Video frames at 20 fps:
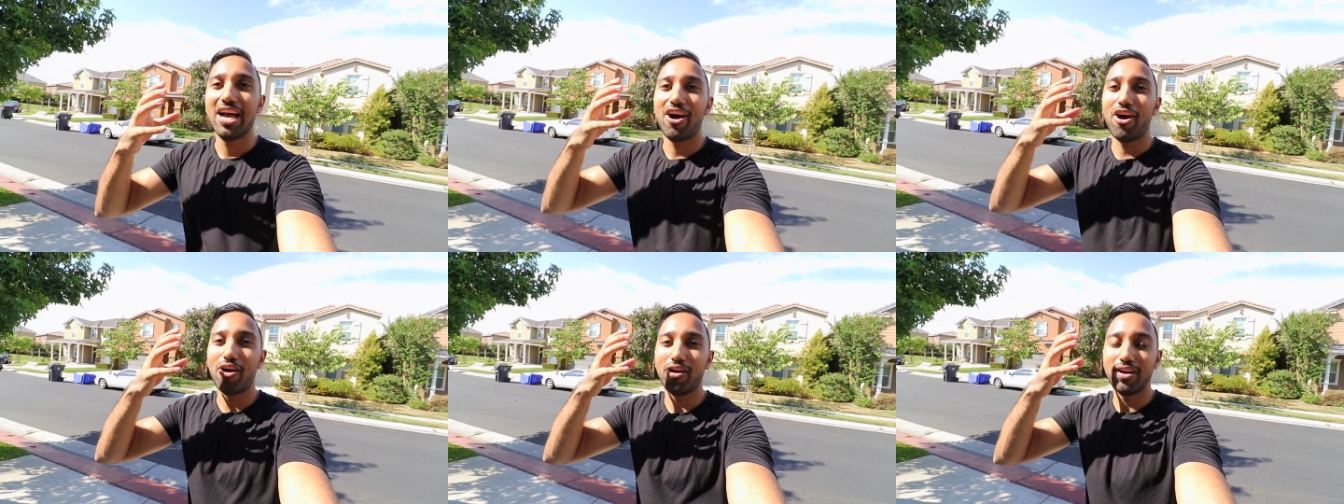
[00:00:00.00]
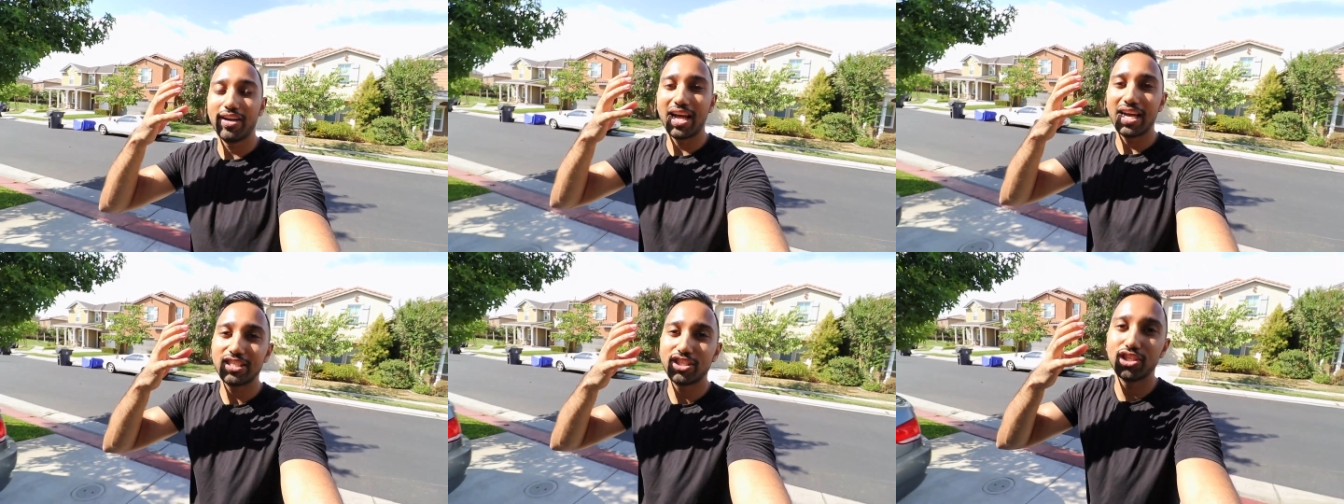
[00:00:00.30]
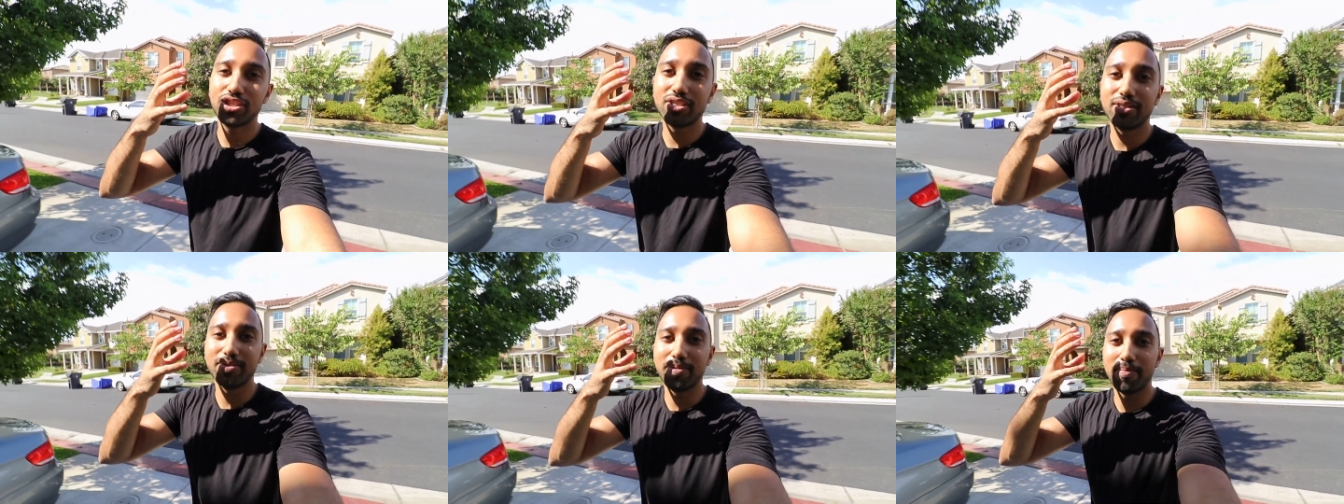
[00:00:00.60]
are not
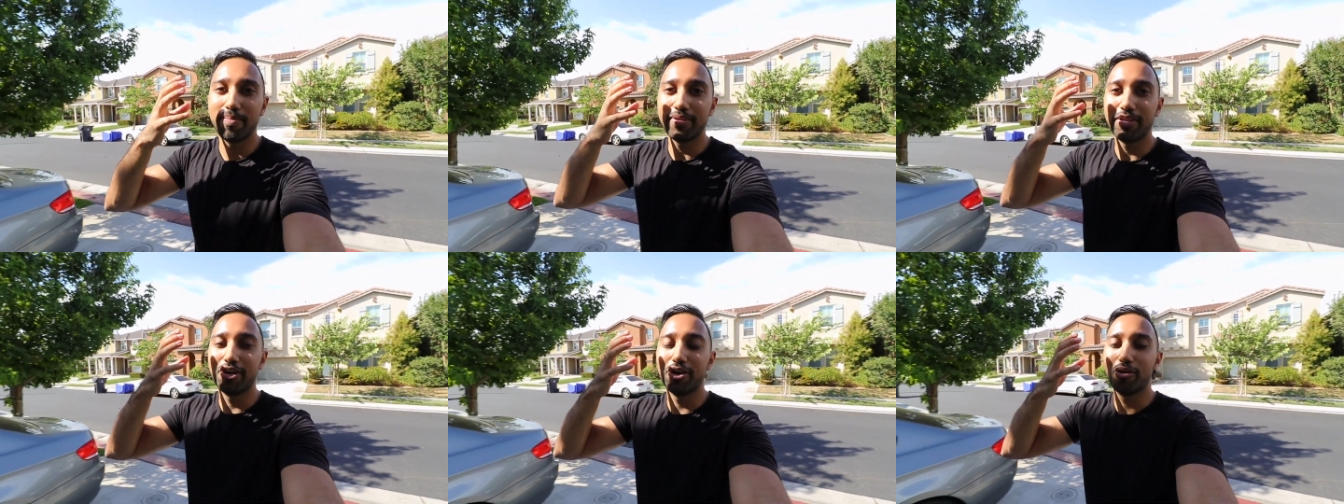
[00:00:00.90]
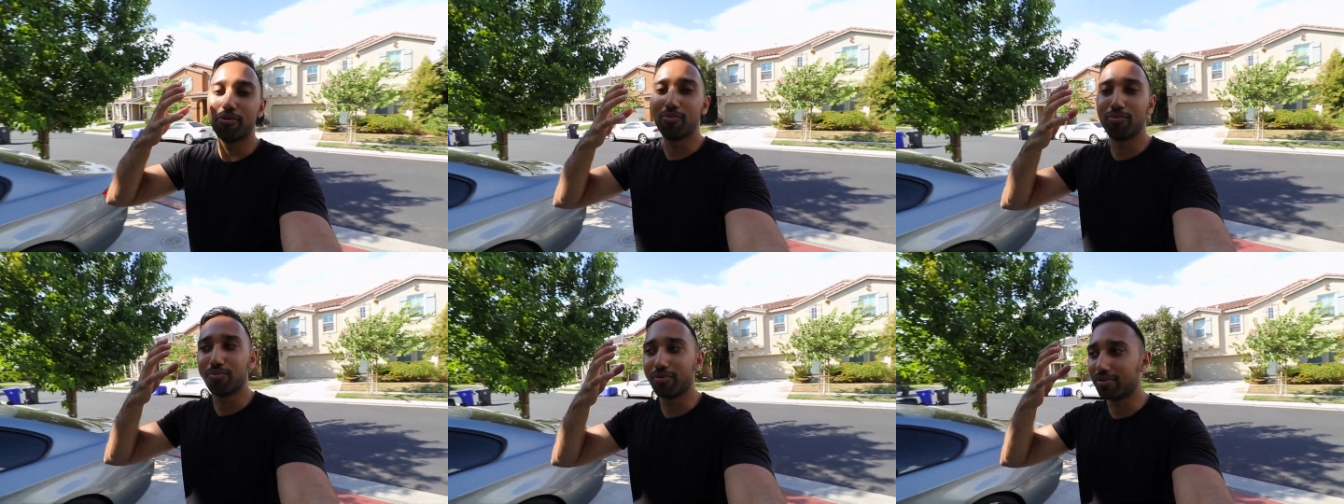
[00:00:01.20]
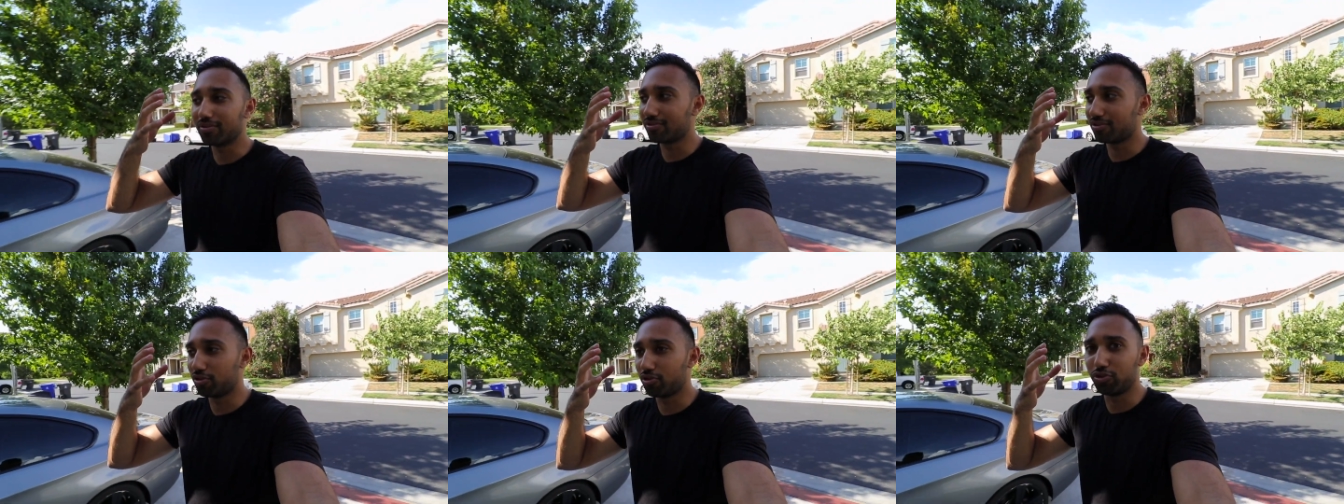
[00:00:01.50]
just you know
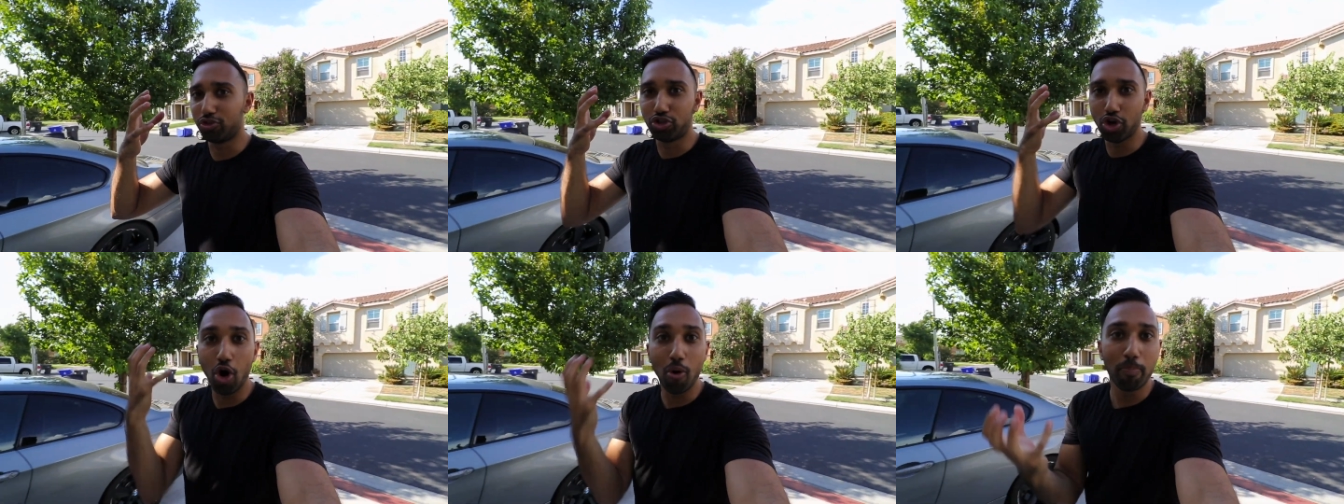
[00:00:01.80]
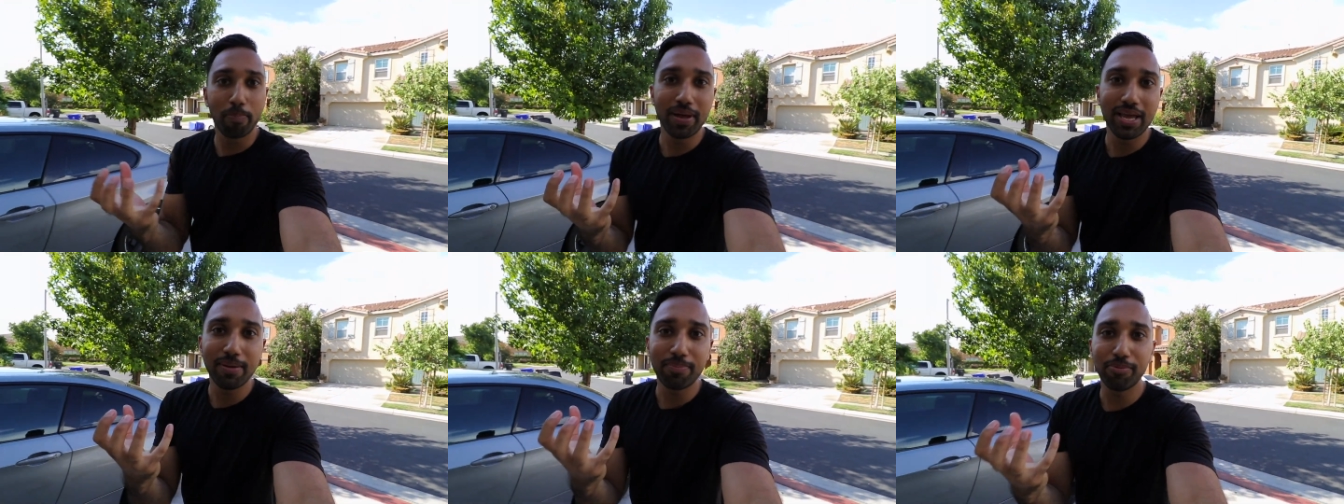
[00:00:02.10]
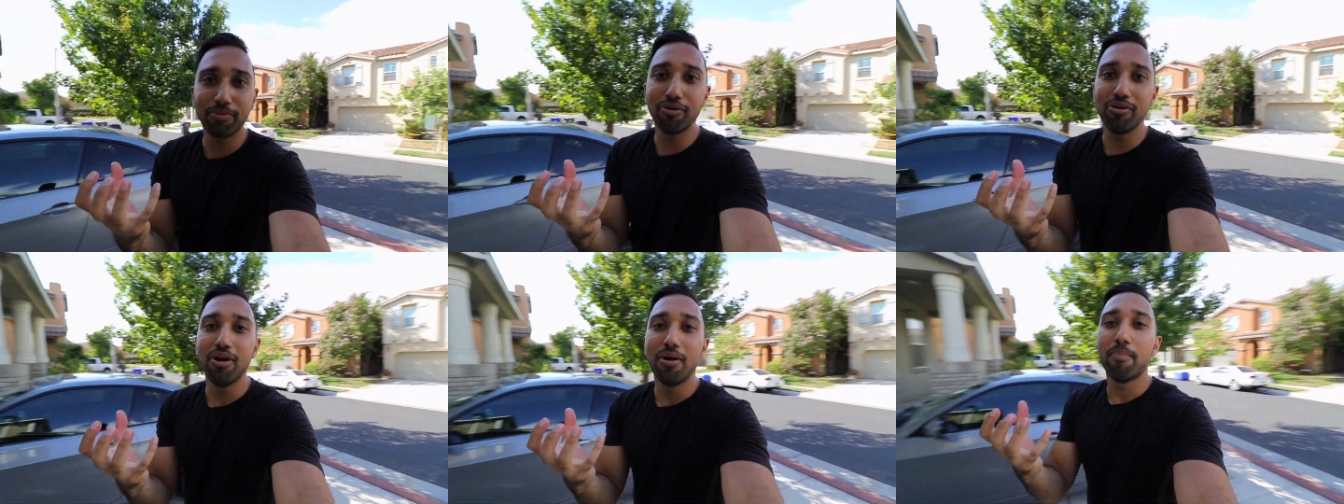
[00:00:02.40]
dope
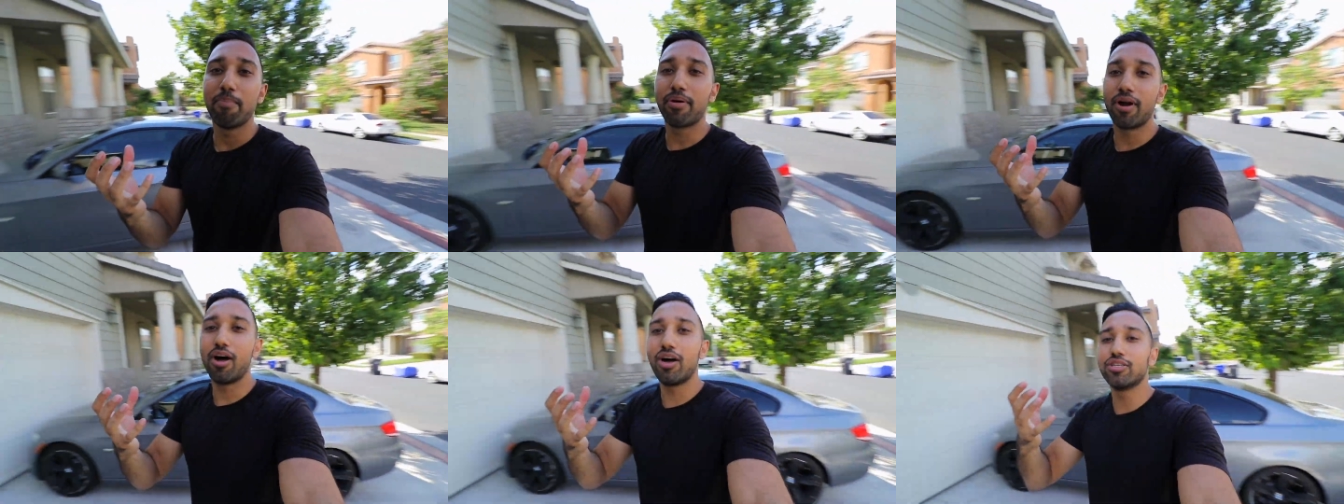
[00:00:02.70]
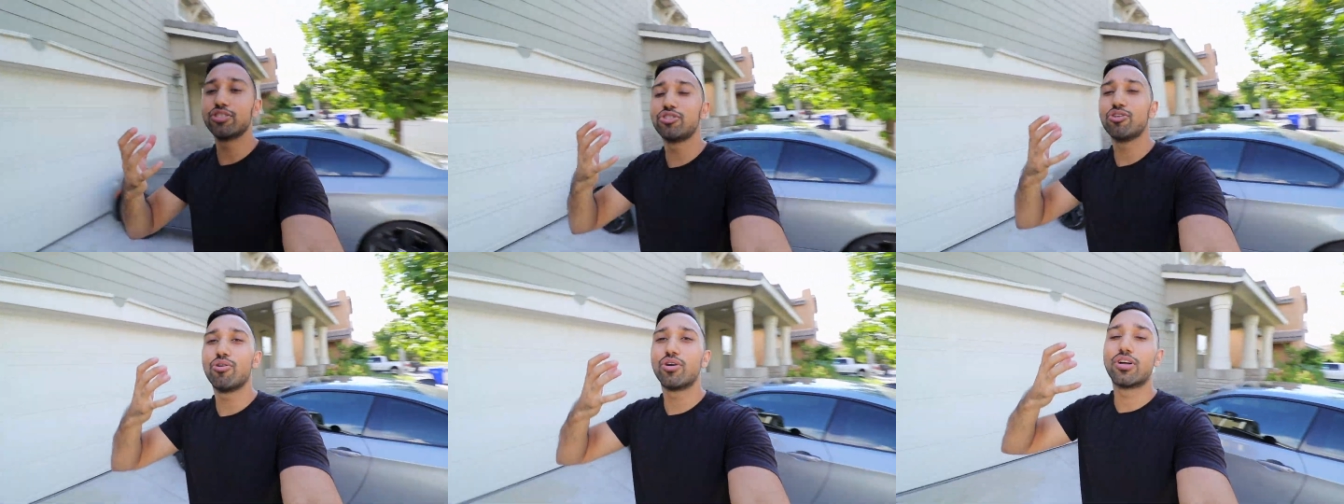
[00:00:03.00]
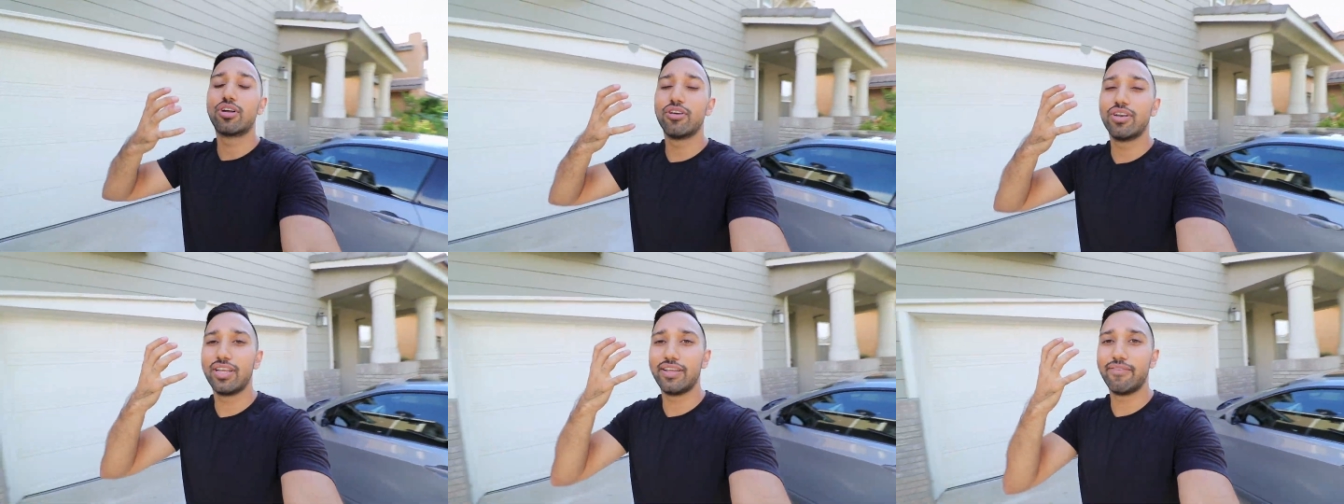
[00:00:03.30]
people but also a good